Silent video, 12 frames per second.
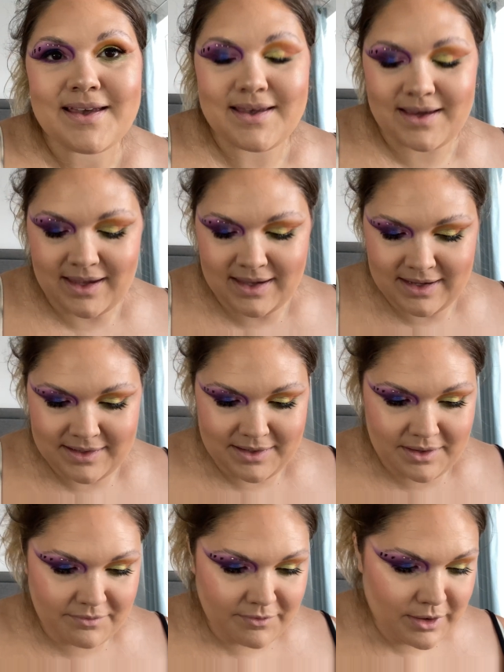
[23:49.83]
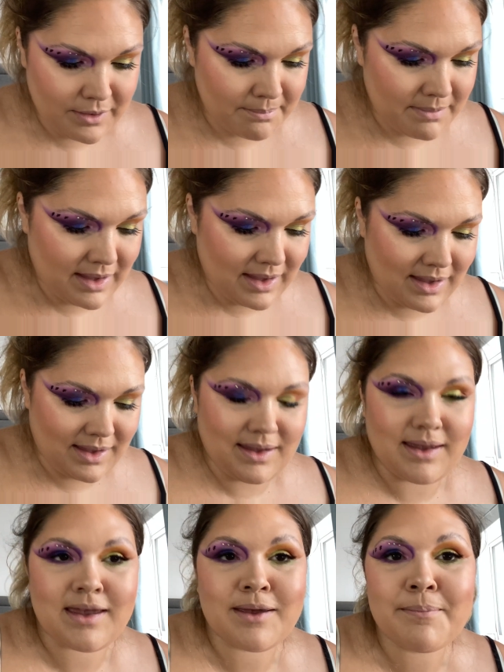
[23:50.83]
Okay, so I've got
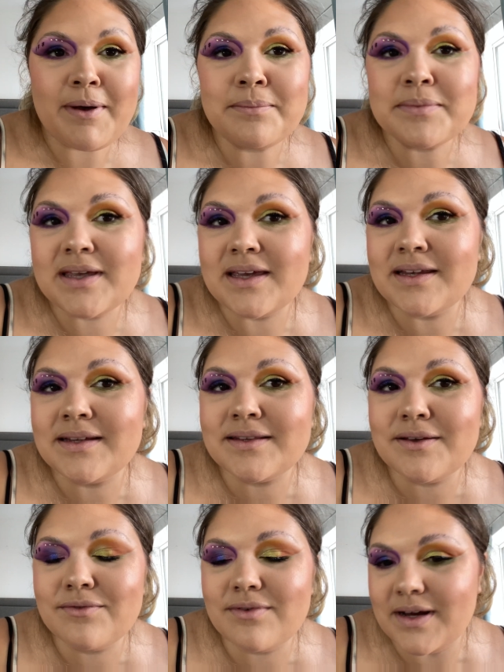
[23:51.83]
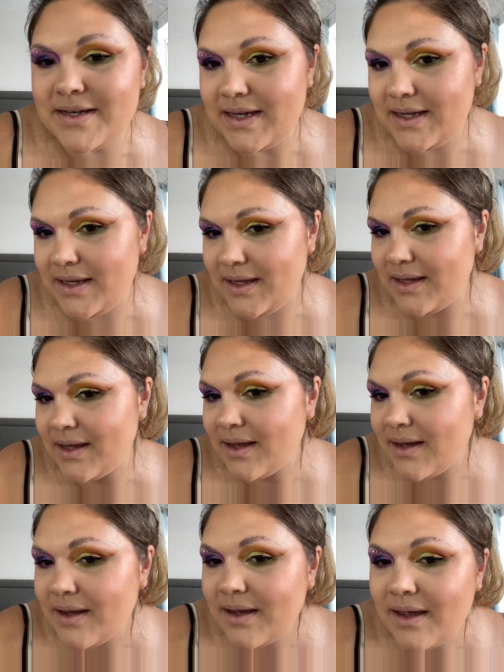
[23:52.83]
my pumpkins ready.
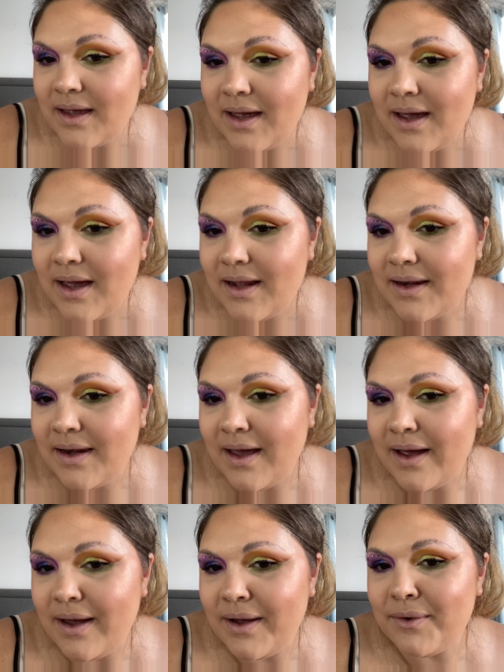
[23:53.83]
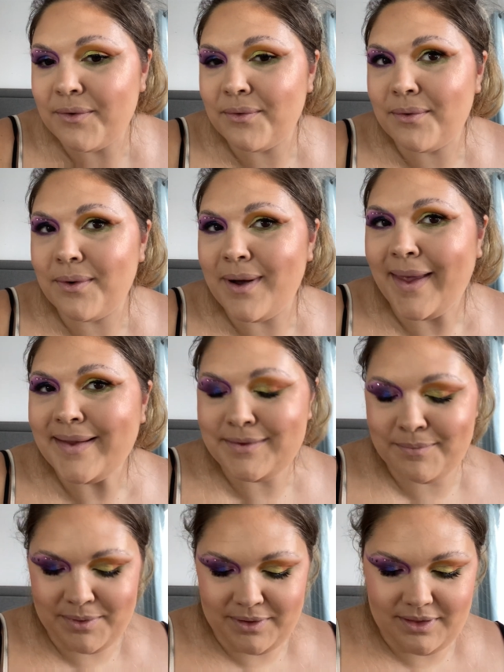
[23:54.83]
Now where to
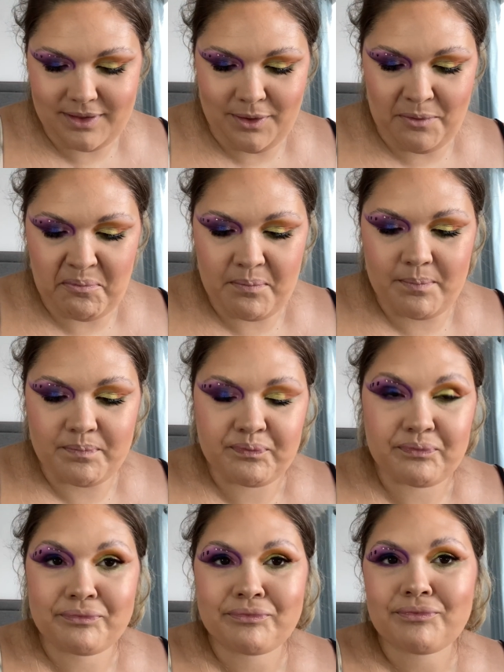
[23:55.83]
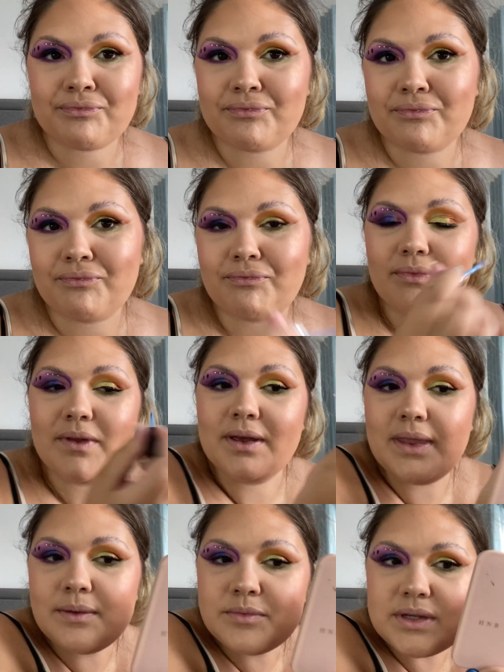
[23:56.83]
put them? I
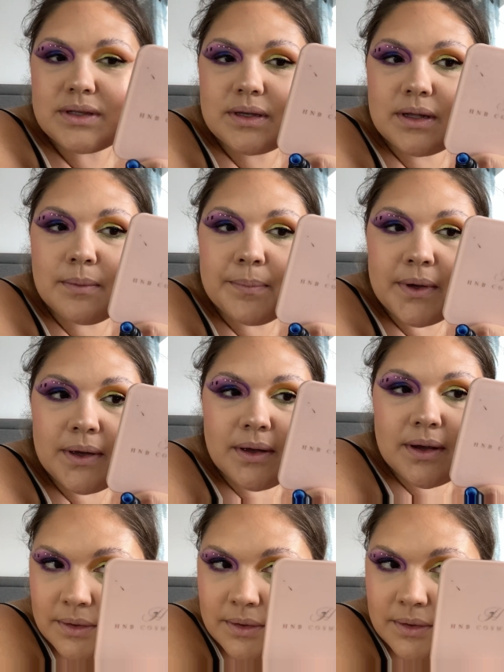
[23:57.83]
think I'm just gonna put